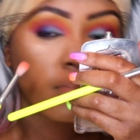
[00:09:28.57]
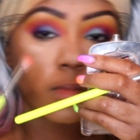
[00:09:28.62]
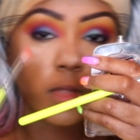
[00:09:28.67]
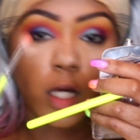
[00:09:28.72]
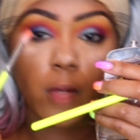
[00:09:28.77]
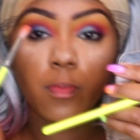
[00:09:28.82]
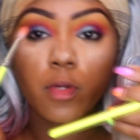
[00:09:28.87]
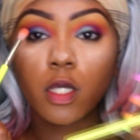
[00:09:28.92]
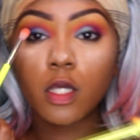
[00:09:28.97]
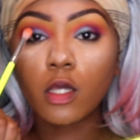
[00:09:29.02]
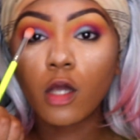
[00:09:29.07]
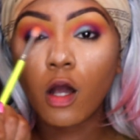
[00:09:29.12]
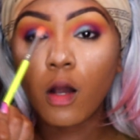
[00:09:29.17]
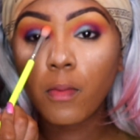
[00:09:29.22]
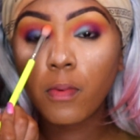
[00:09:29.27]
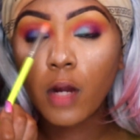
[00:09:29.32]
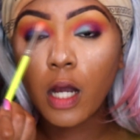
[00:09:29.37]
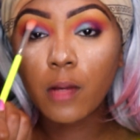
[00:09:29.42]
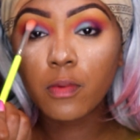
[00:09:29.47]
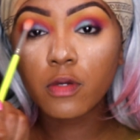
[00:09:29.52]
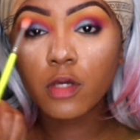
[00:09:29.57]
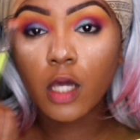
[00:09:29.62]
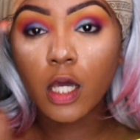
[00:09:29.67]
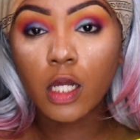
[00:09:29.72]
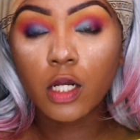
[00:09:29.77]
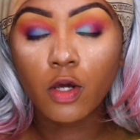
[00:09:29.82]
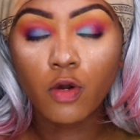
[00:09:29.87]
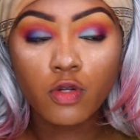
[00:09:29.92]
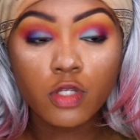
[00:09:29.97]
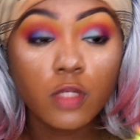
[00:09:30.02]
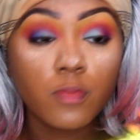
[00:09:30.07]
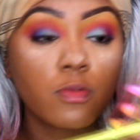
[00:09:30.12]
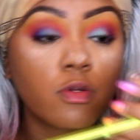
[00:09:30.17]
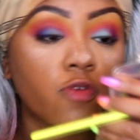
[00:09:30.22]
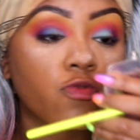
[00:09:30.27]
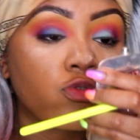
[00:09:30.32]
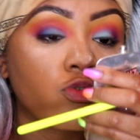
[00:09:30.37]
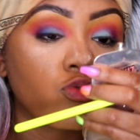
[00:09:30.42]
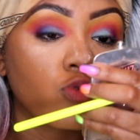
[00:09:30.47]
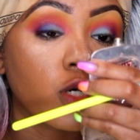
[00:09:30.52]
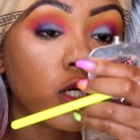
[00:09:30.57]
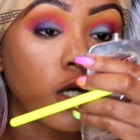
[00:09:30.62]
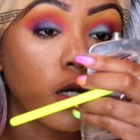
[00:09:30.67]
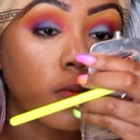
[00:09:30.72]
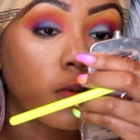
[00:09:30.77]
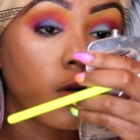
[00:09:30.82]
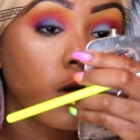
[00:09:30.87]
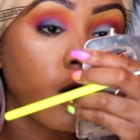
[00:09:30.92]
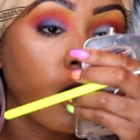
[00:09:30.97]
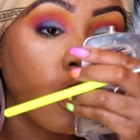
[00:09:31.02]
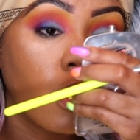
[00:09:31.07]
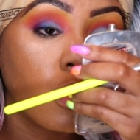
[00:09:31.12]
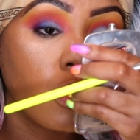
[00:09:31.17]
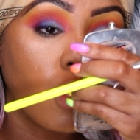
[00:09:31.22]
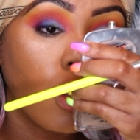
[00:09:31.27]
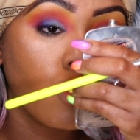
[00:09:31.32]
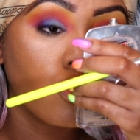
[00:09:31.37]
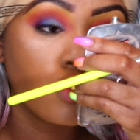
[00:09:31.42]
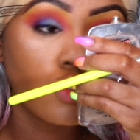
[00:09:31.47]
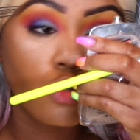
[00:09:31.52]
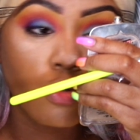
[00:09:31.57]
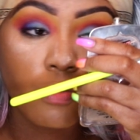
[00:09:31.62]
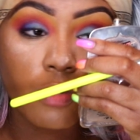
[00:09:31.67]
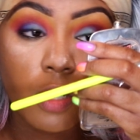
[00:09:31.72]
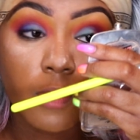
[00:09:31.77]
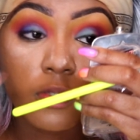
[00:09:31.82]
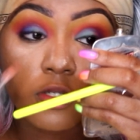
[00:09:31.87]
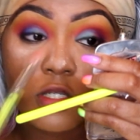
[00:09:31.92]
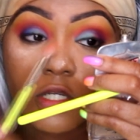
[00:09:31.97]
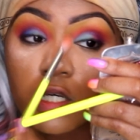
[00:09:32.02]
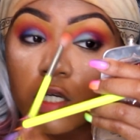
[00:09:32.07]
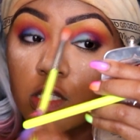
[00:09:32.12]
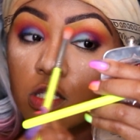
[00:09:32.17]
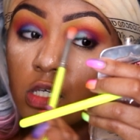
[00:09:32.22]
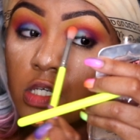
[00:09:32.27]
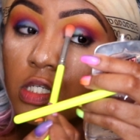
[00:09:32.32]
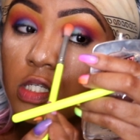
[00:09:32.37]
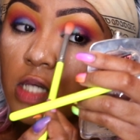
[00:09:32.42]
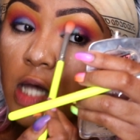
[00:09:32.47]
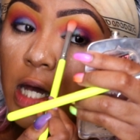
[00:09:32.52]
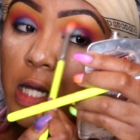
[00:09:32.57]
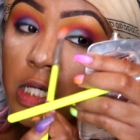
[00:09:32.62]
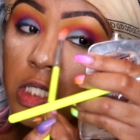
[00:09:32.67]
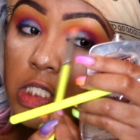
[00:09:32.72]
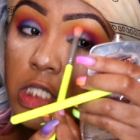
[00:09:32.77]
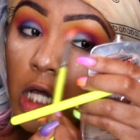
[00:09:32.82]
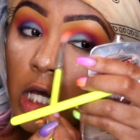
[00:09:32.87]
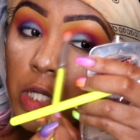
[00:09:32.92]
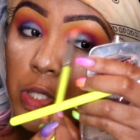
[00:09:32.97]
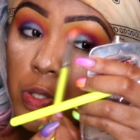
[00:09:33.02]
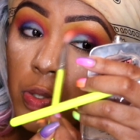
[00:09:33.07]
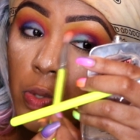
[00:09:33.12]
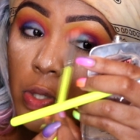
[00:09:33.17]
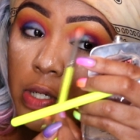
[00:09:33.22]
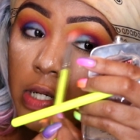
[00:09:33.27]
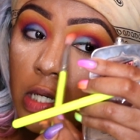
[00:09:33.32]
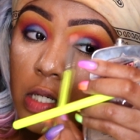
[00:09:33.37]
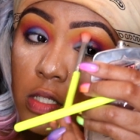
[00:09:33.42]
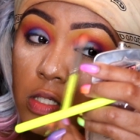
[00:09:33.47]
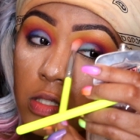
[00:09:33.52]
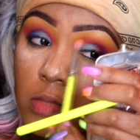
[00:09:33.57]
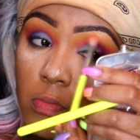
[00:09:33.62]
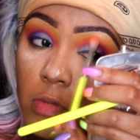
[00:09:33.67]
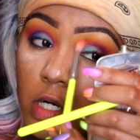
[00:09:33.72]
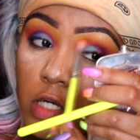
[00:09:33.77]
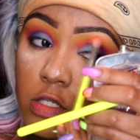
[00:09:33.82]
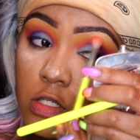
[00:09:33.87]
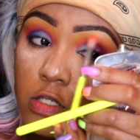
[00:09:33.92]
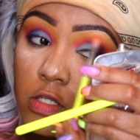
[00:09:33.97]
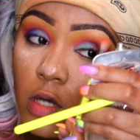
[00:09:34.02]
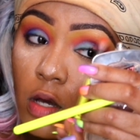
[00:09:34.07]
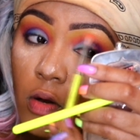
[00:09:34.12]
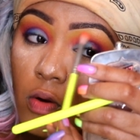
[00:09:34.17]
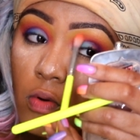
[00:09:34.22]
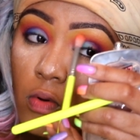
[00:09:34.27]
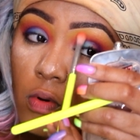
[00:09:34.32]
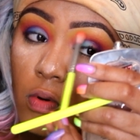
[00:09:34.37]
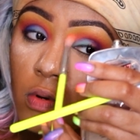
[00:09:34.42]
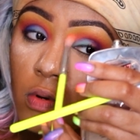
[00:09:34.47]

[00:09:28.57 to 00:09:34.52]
I mean, y'all probably can't notice it, but if you get up close, you'll be able to see it. This side is not doing that as much though.